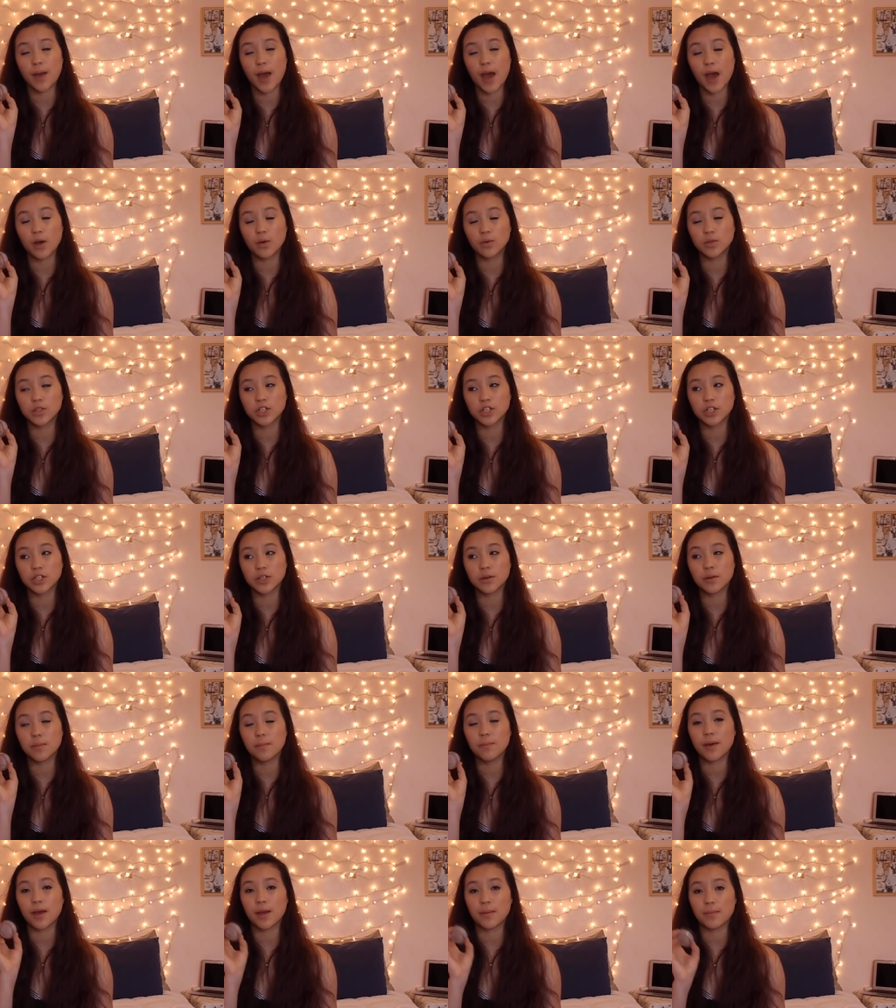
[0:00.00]
powder
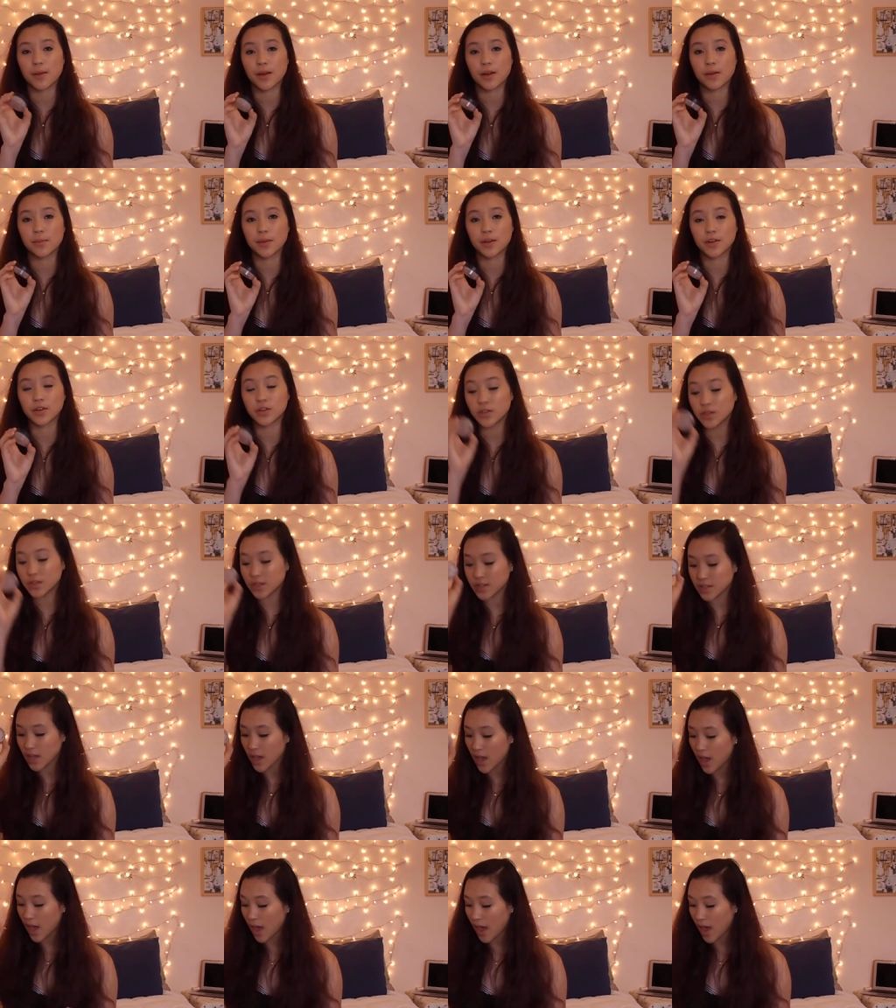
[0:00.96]
by Bare Minerals.